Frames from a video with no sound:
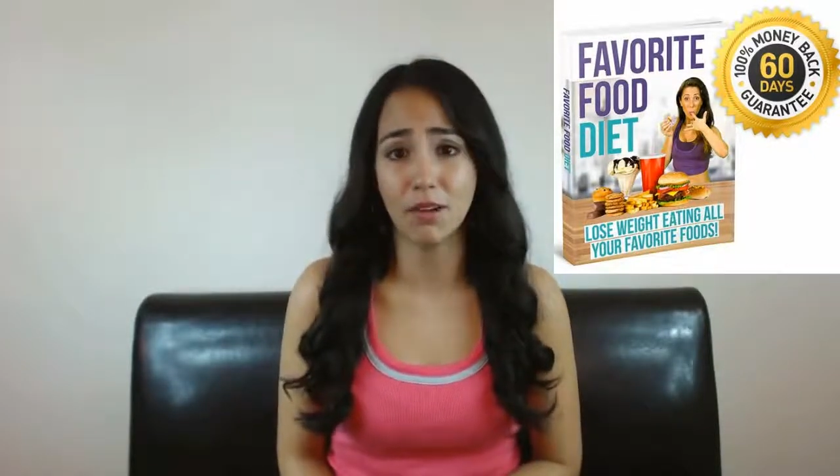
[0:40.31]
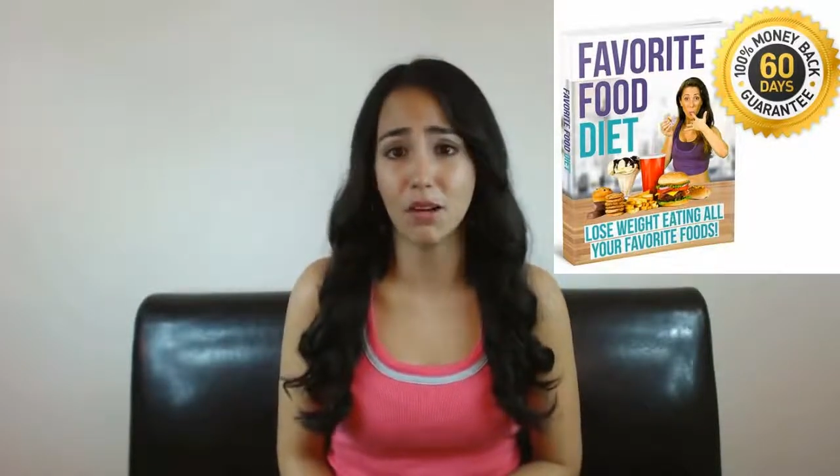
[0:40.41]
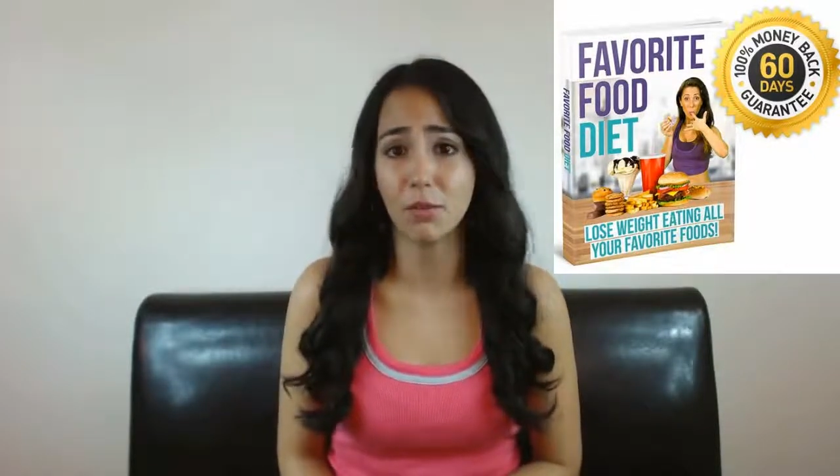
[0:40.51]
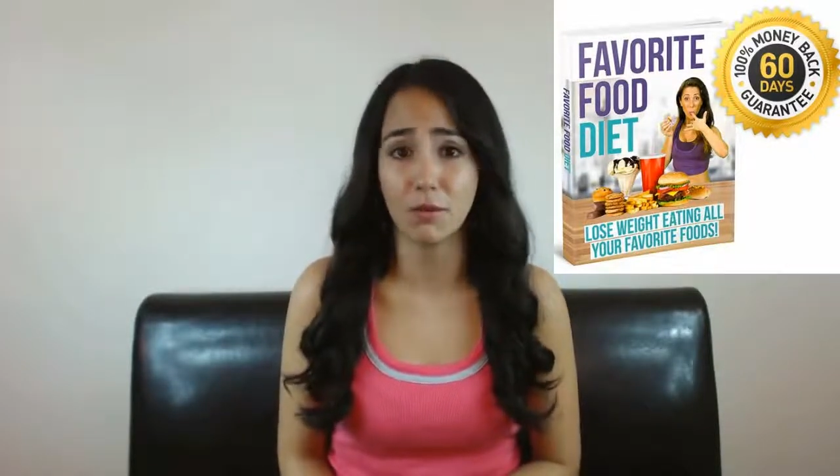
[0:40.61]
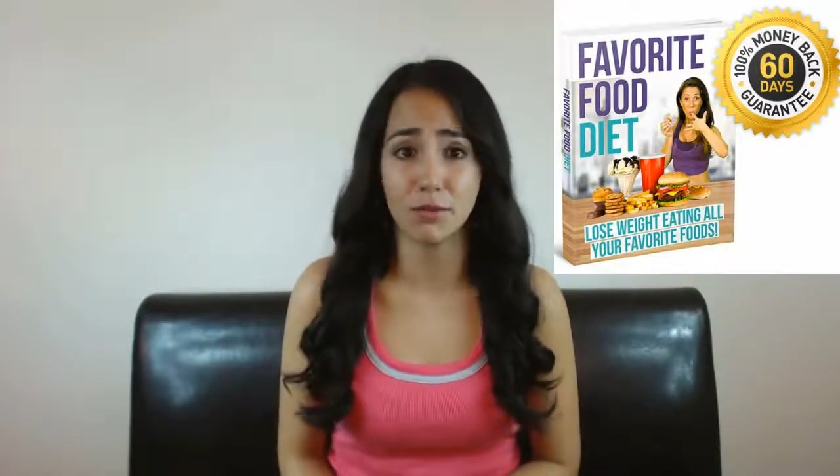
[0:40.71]
I
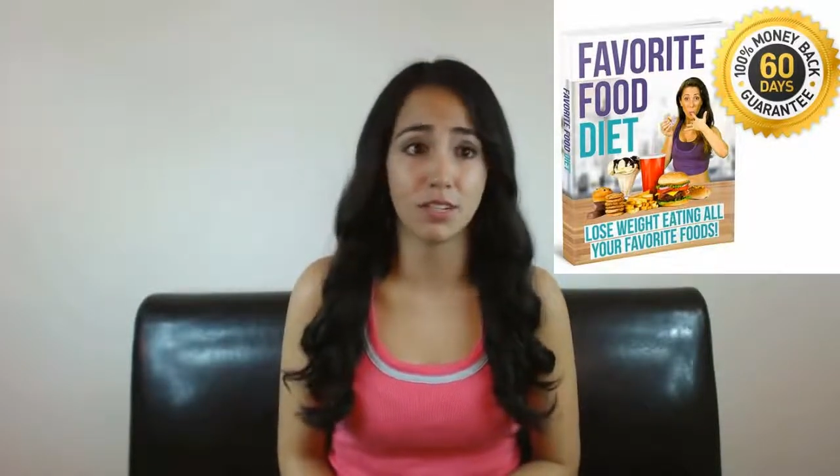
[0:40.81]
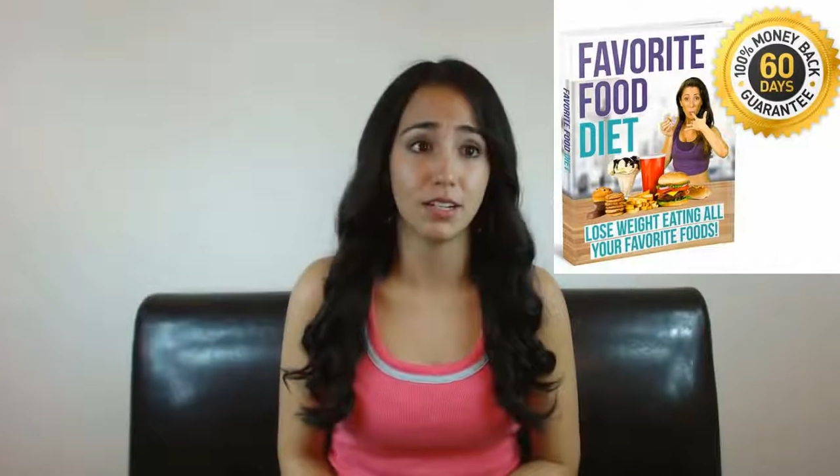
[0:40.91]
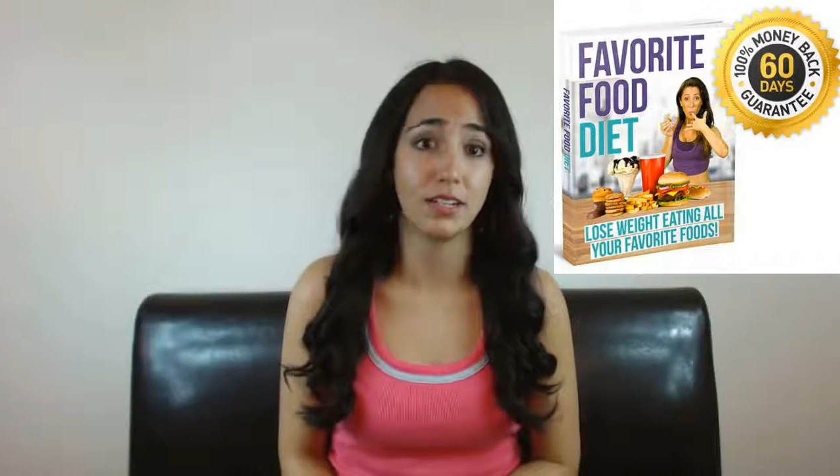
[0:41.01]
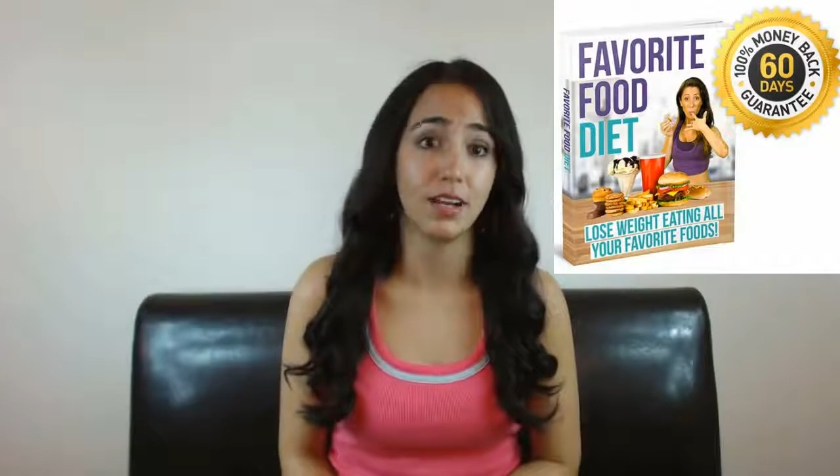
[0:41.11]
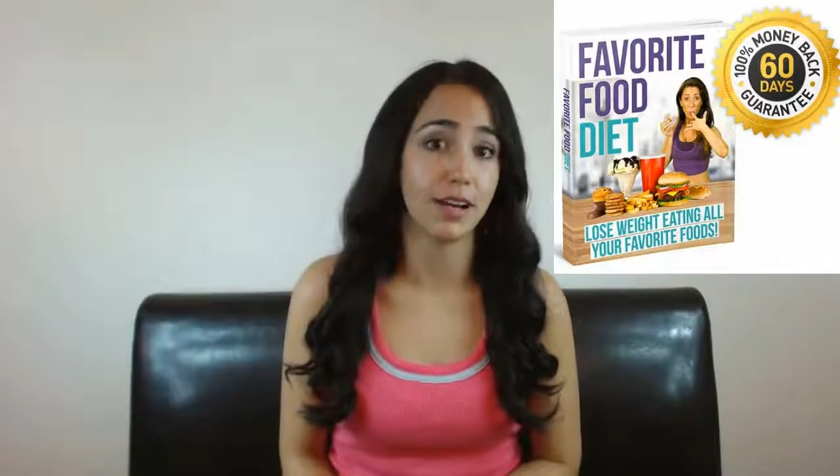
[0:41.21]
mean, it promised
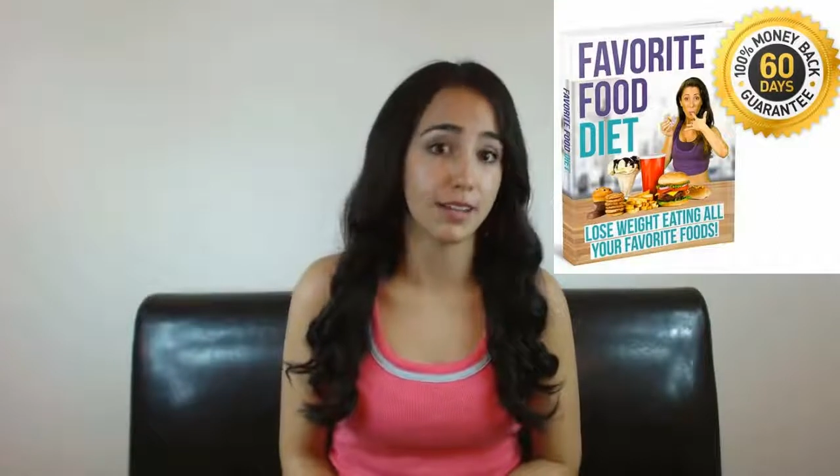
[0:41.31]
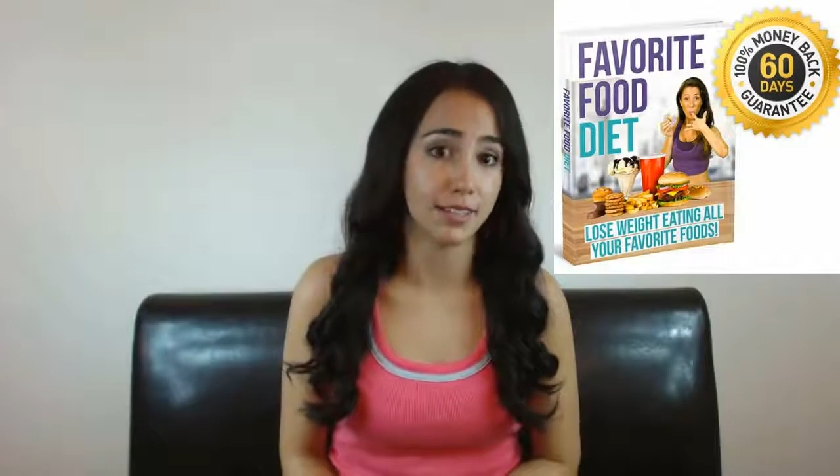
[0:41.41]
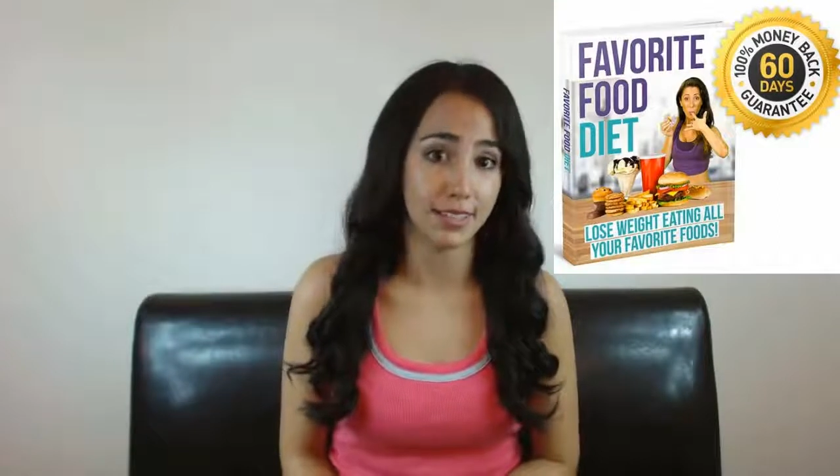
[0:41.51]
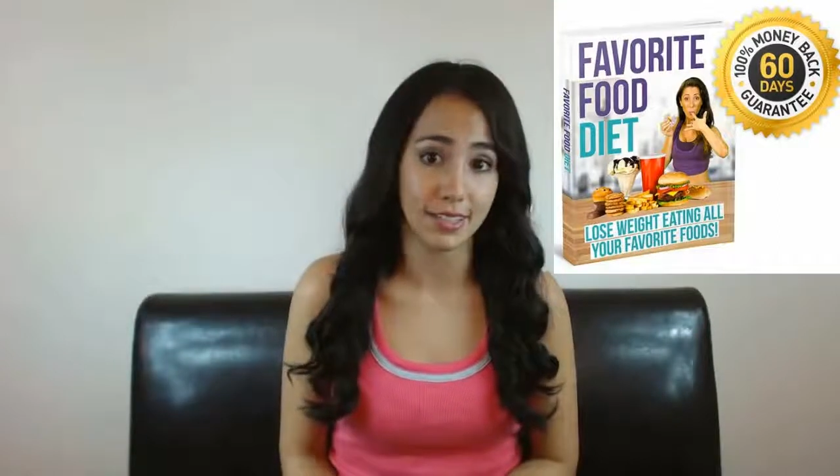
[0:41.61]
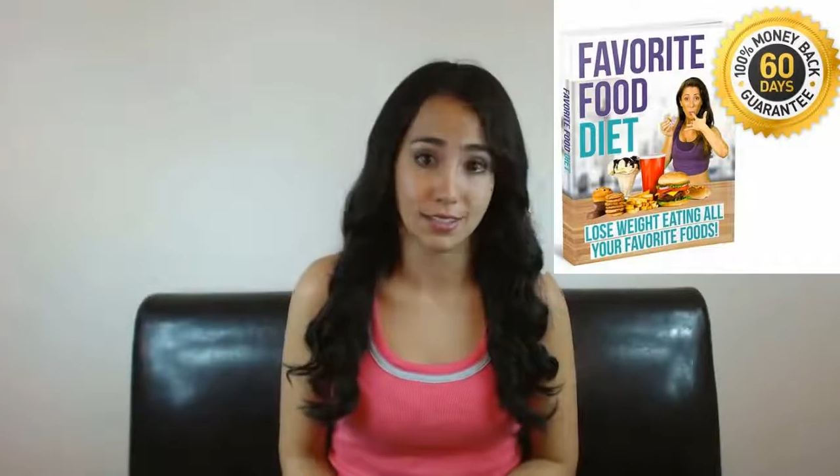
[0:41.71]
a lot
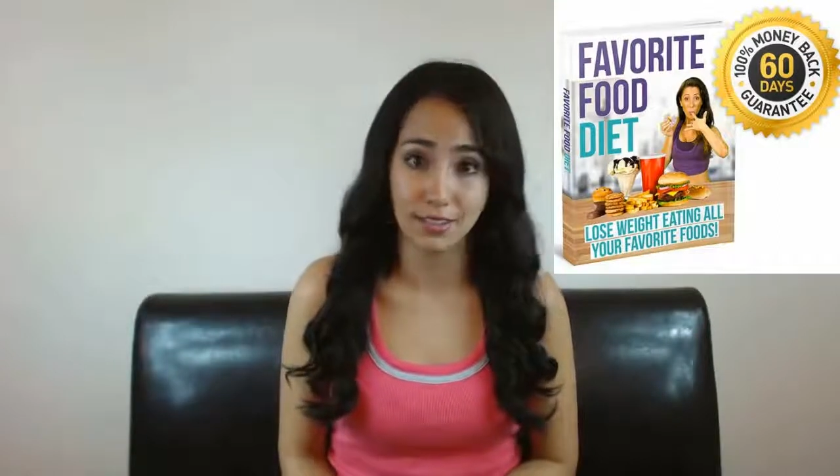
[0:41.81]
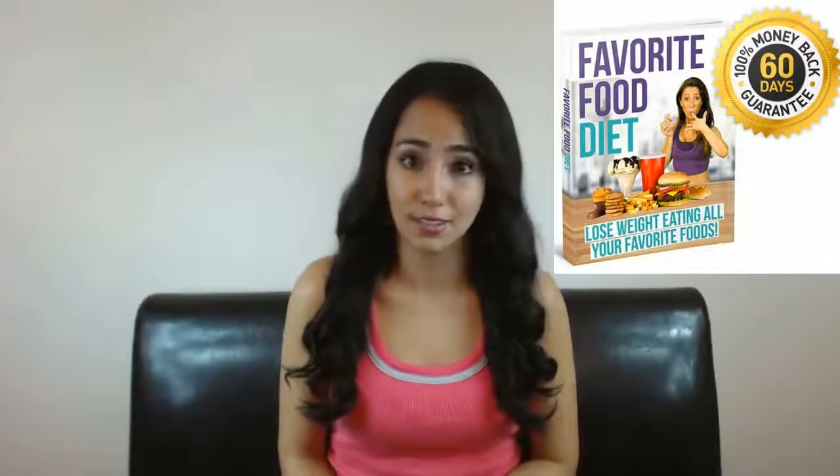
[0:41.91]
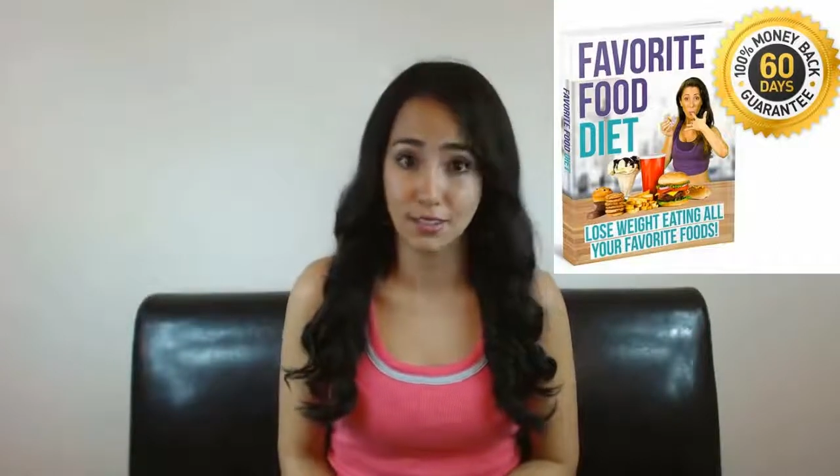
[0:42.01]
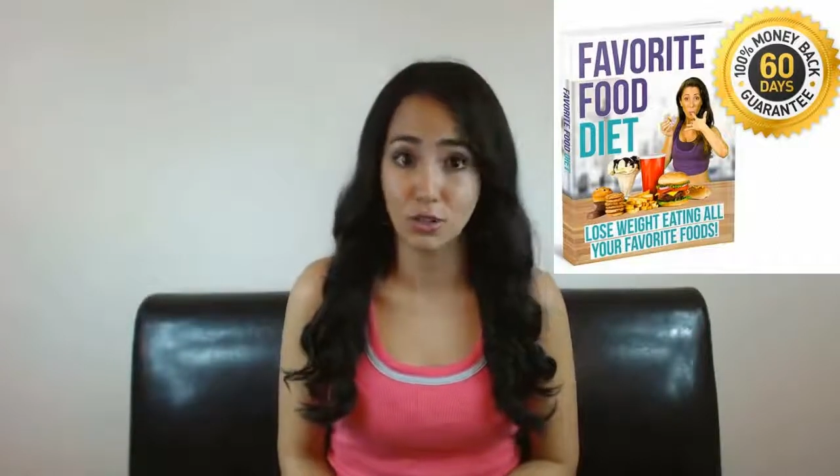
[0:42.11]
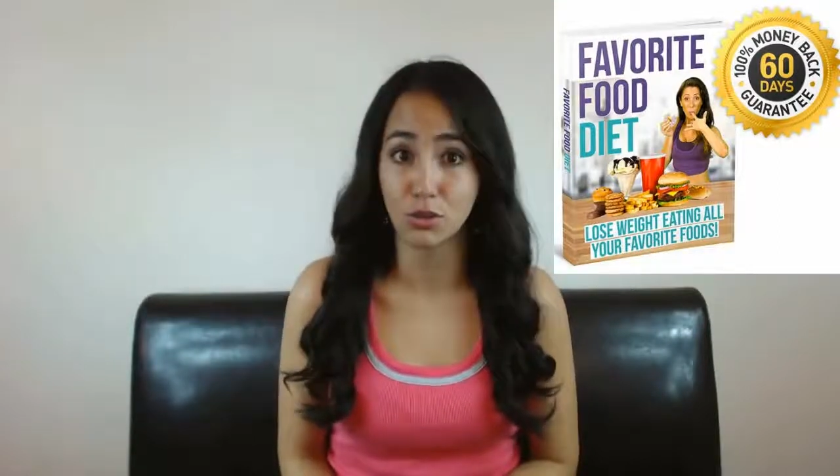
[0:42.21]
of things in